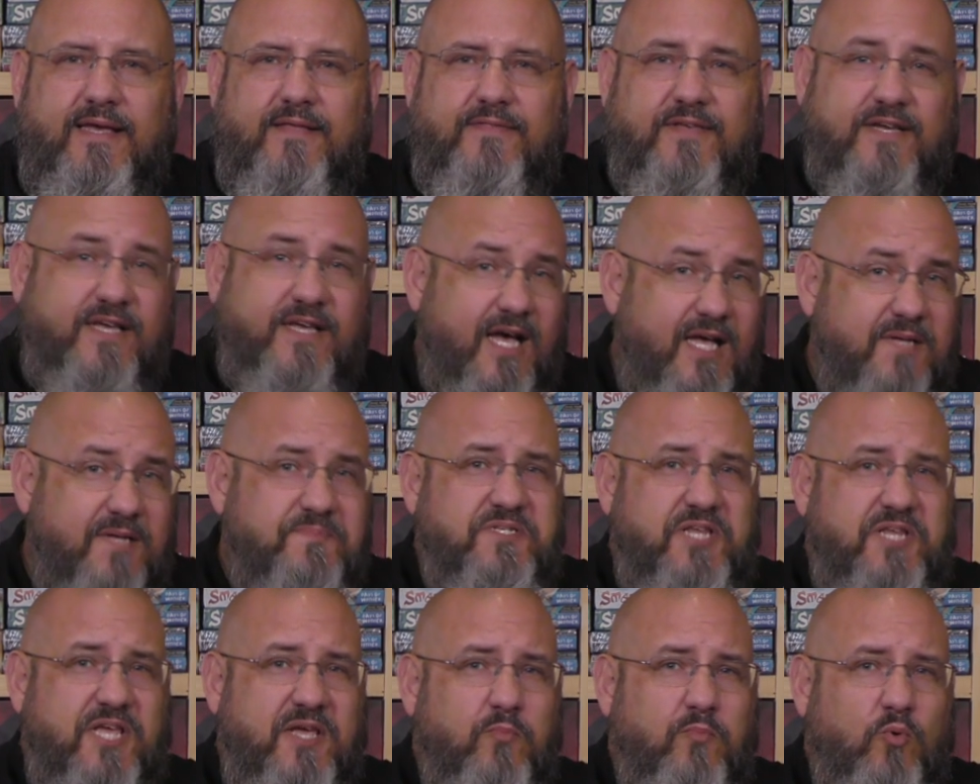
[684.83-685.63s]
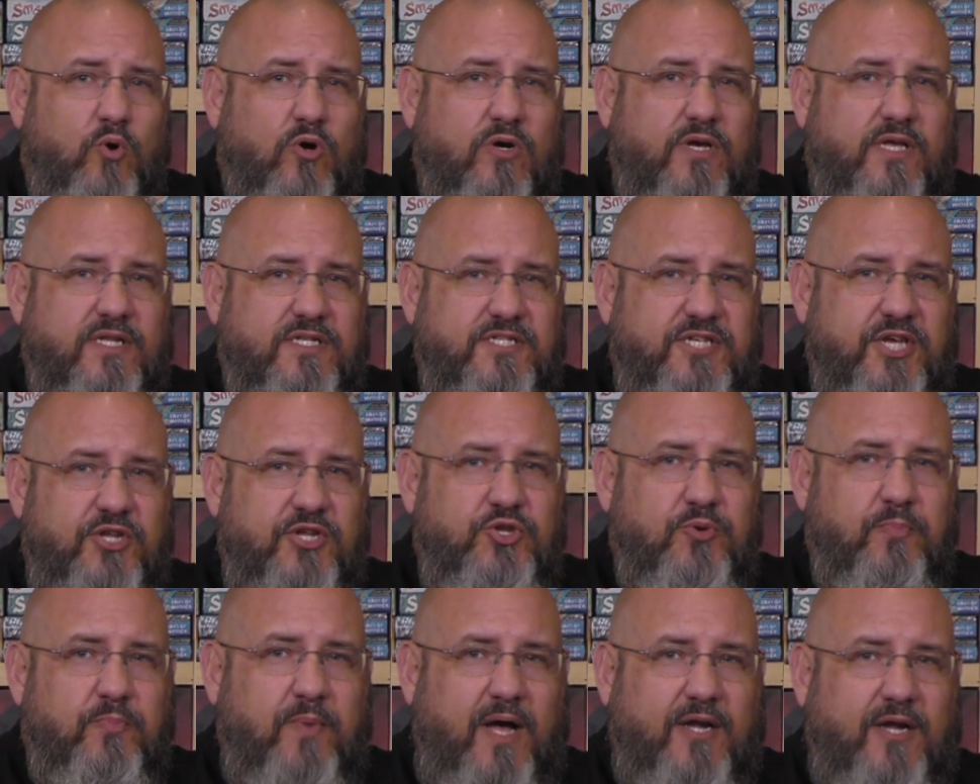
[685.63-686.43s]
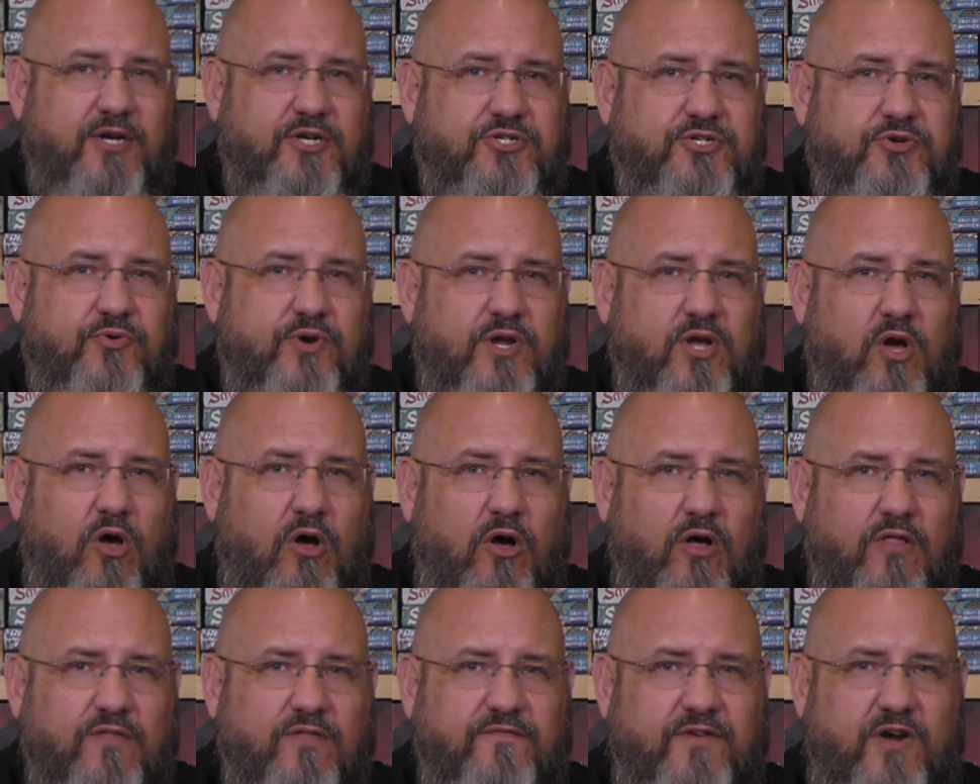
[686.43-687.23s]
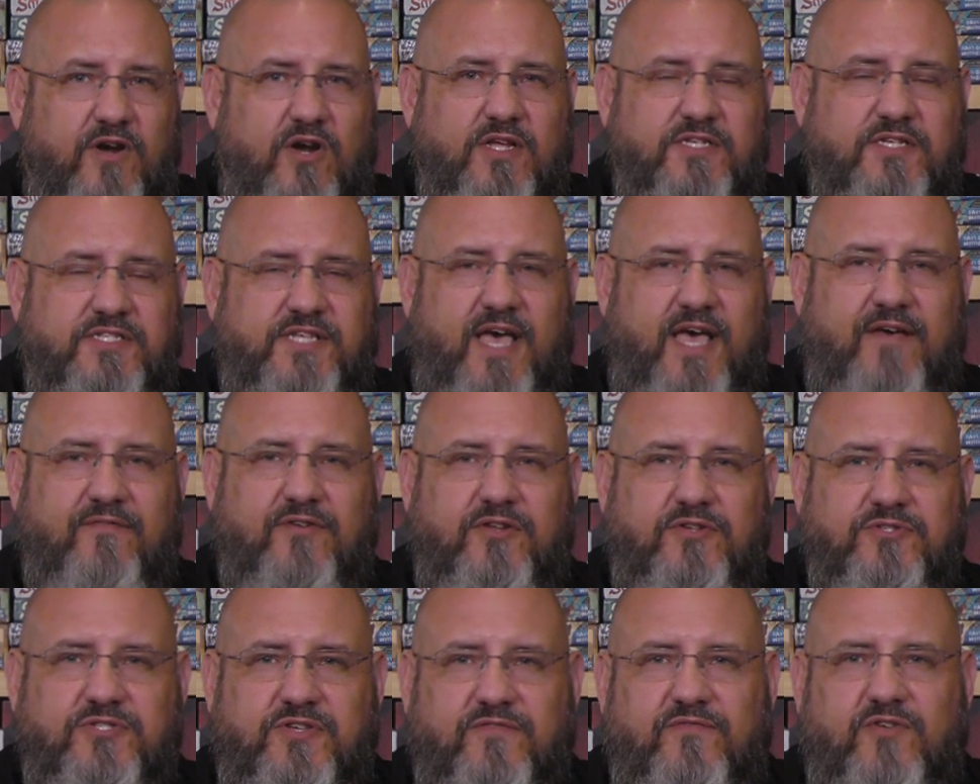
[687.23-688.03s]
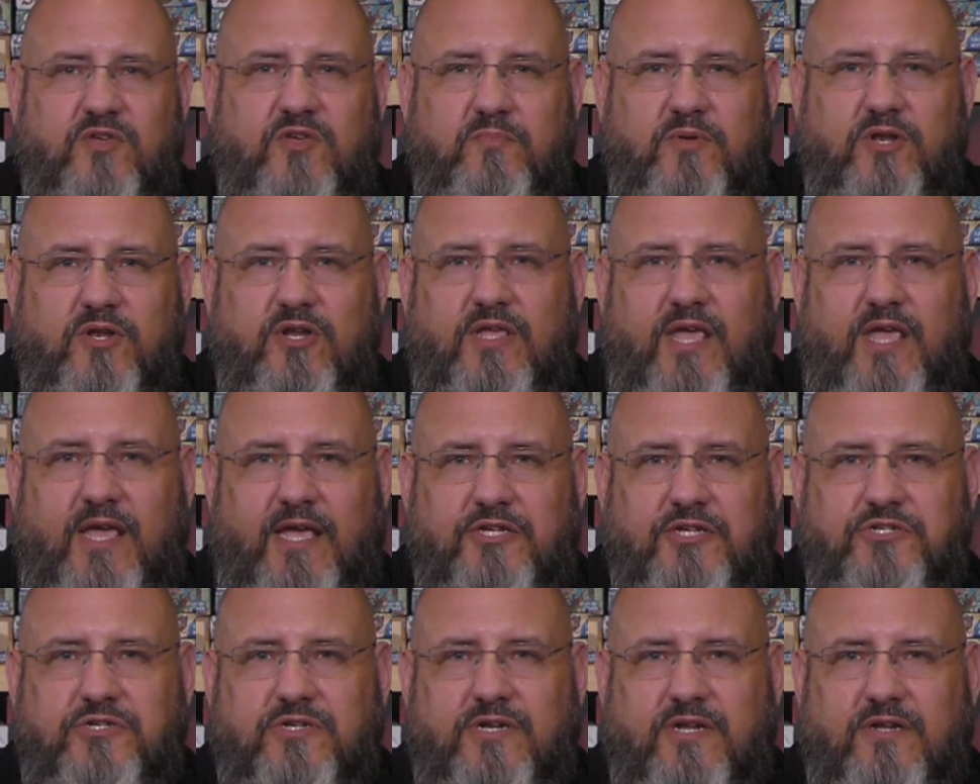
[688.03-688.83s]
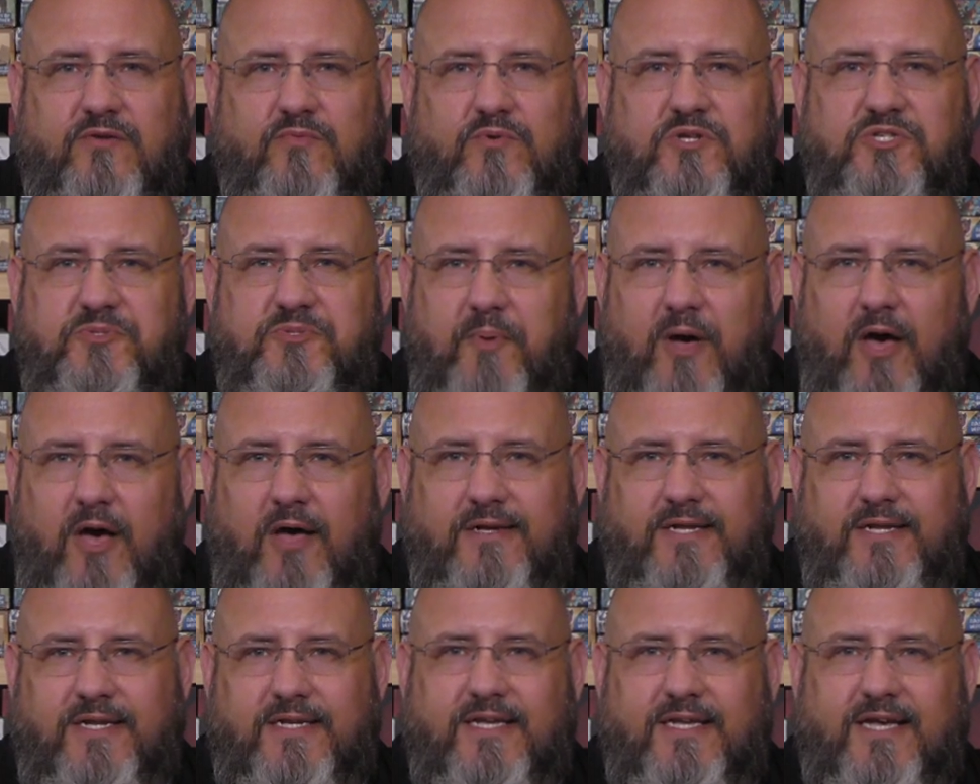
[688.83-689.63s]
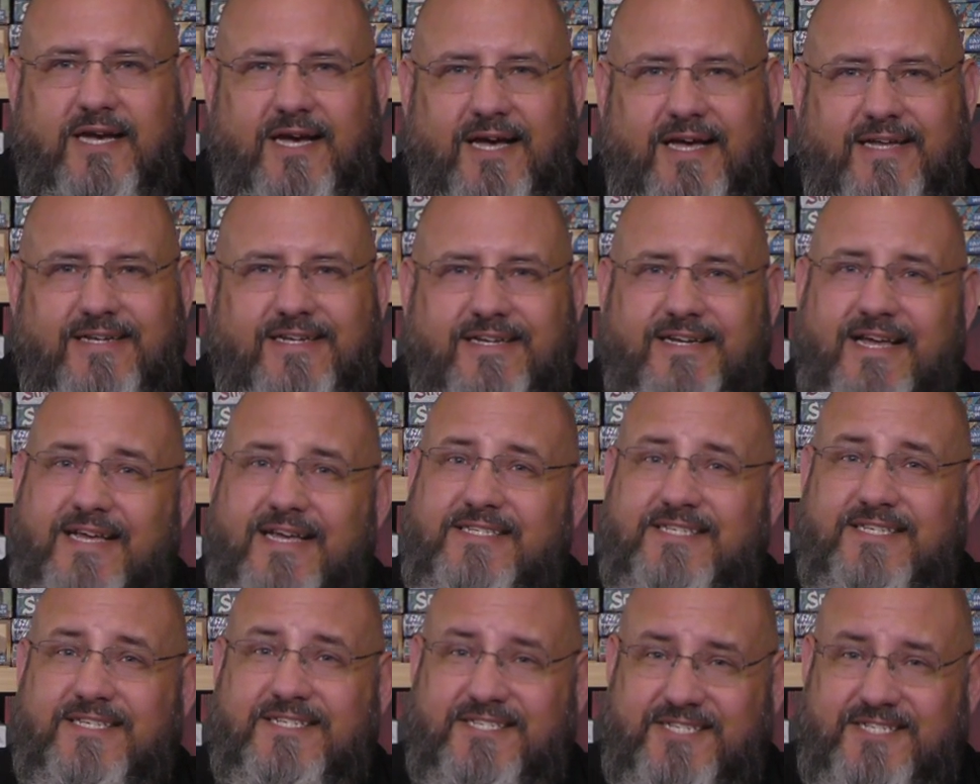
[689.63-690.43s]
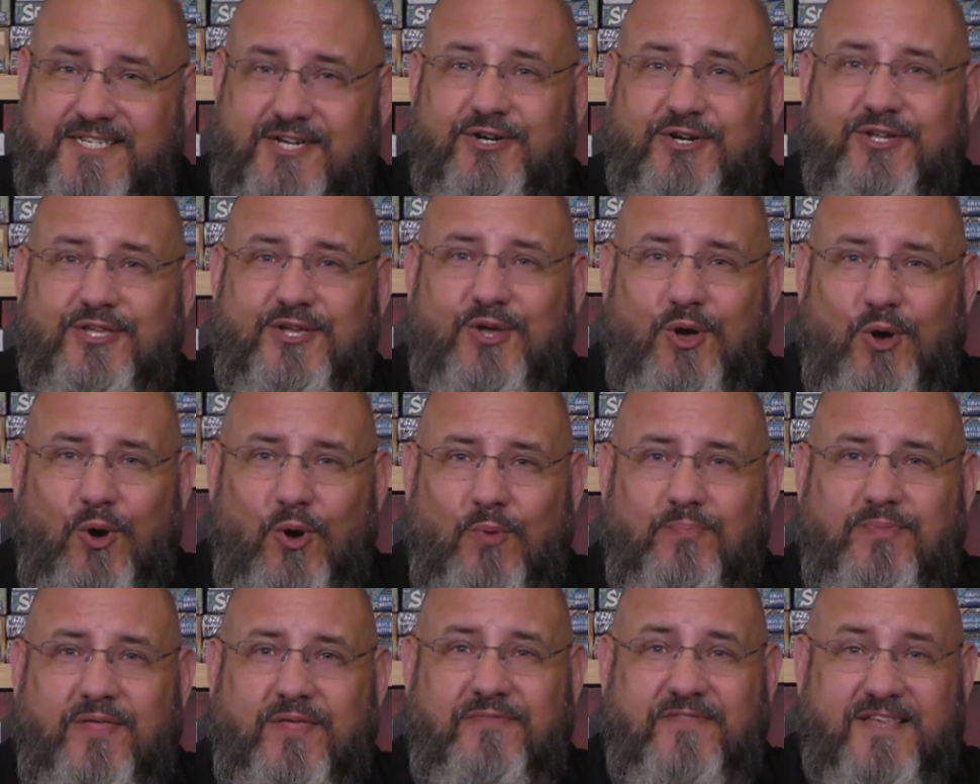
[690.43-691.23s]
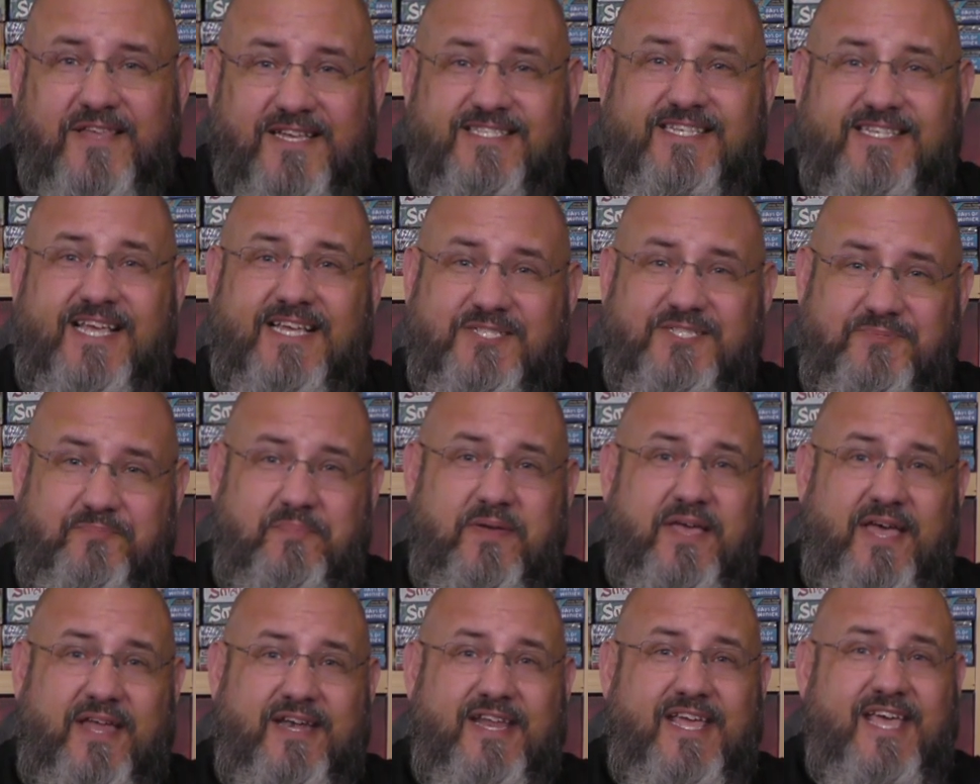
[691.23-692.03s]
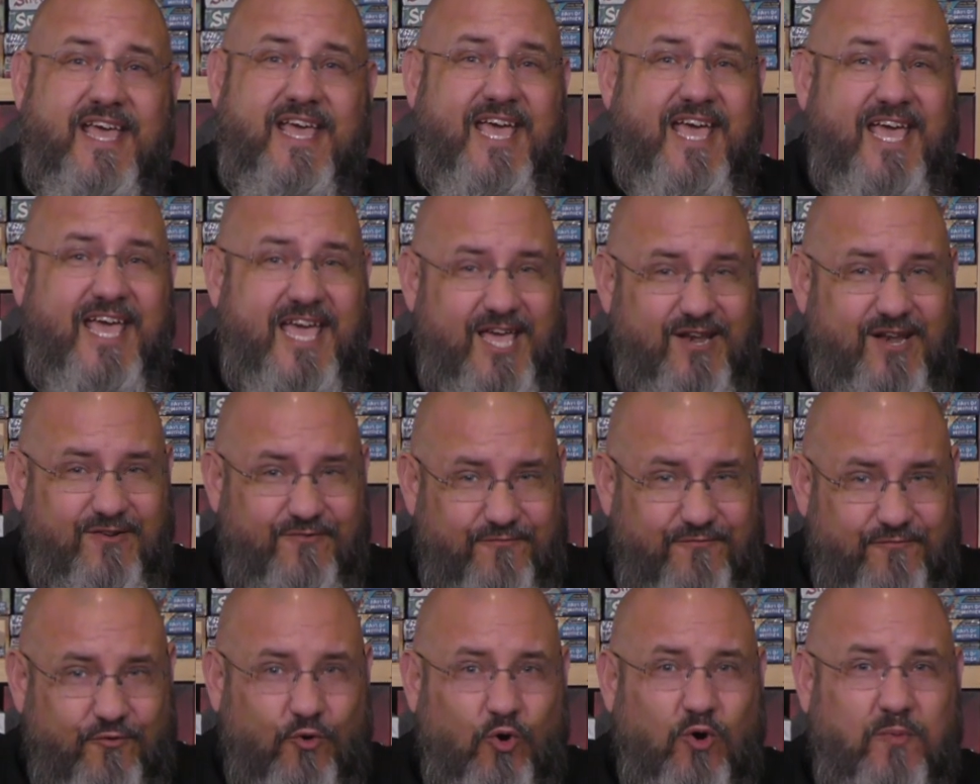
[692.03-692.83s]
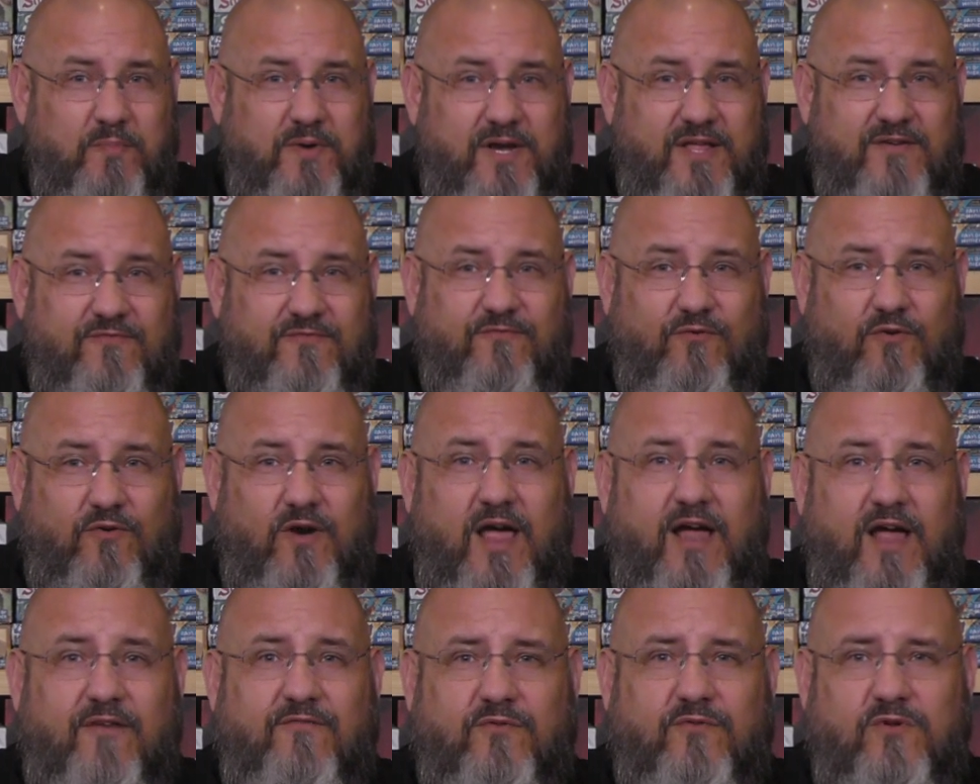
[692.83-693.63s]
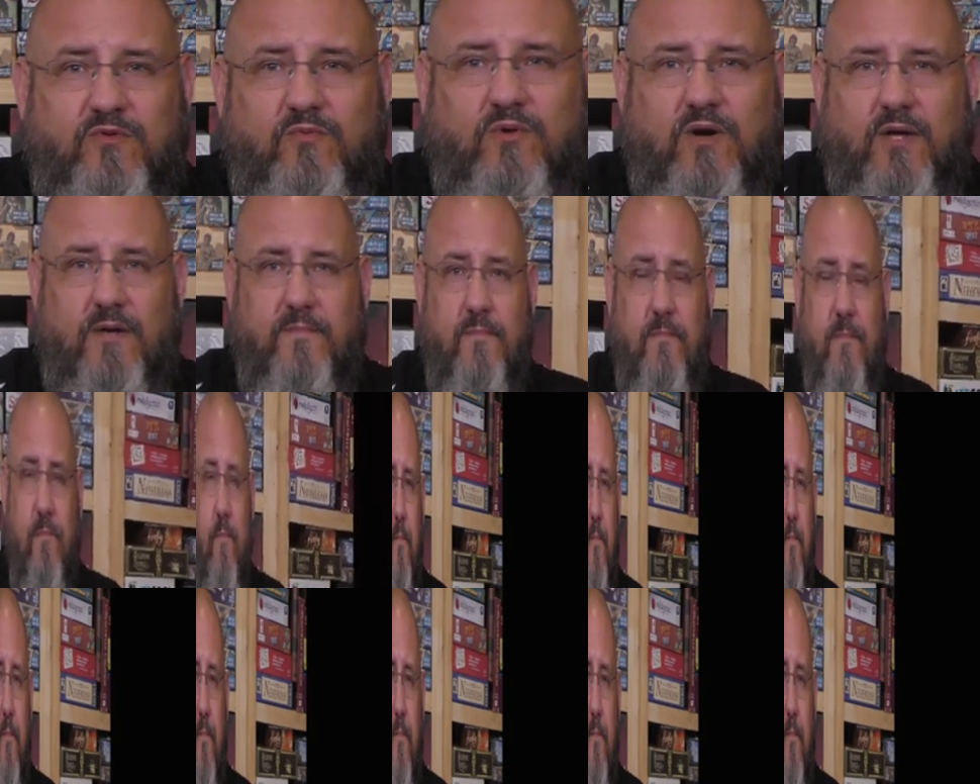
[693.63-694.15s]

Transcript: The comms team will continue monitoring all the various avenues of communication and respond in kind, and I sincerely hope that this has been informative for everyone.